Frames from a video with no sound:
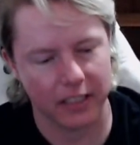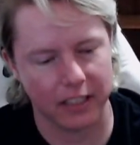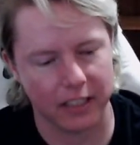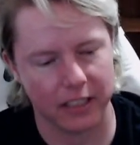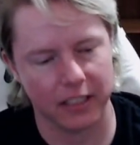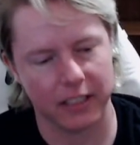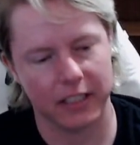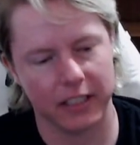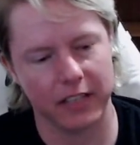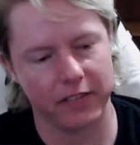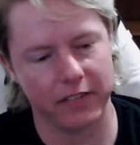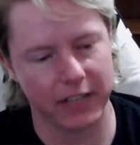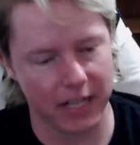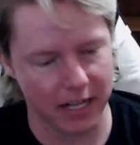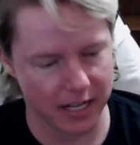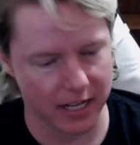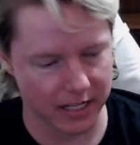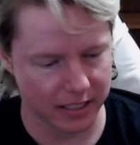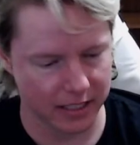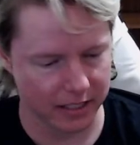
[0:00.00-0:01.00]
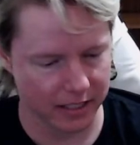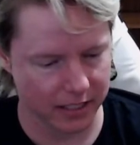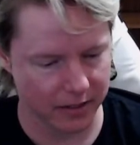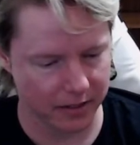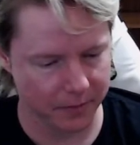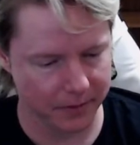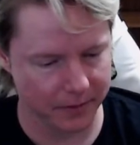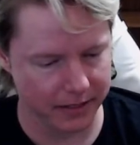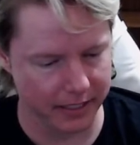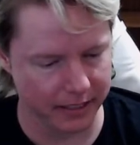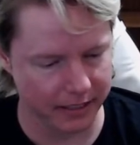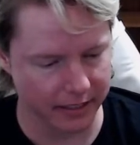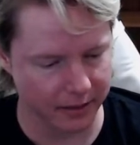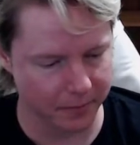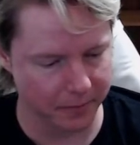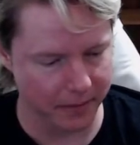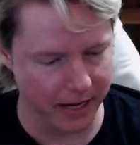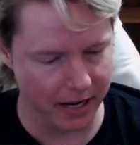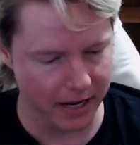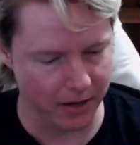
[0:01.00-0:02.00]
they've got, let me take
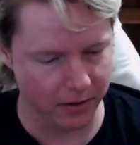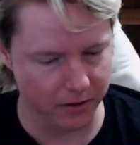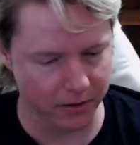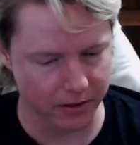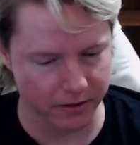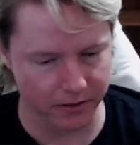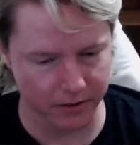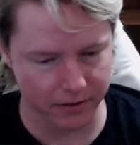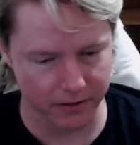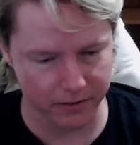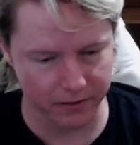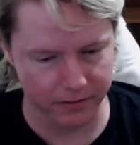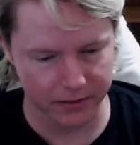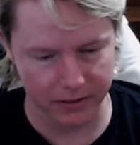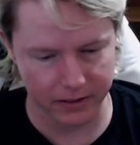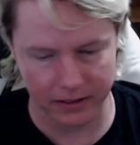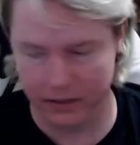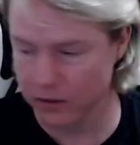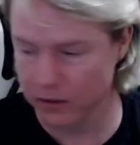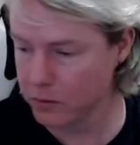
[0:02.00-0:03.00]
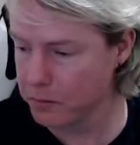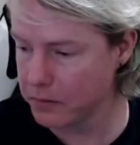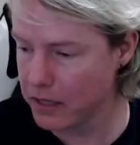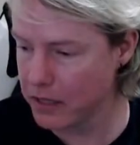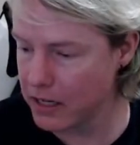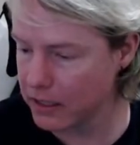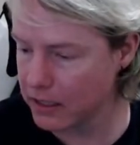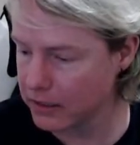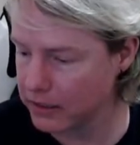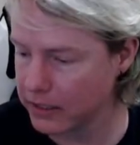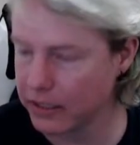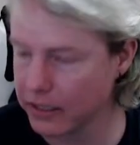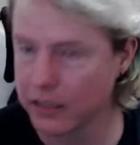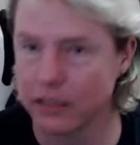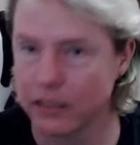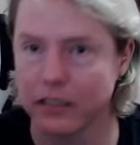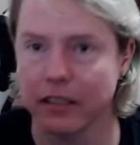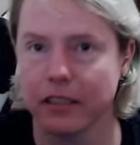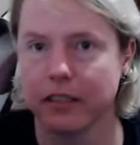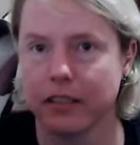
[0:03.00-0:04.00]
them out of the little box here
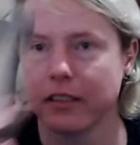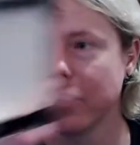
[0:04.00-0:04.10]
because they